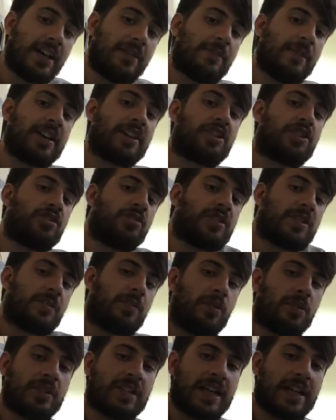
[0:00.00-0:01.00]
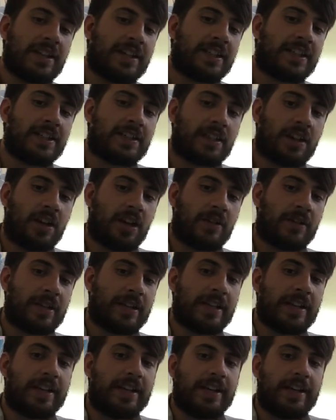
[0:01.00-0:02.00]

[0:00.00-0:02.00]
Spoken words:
make sure it's put down in the diary.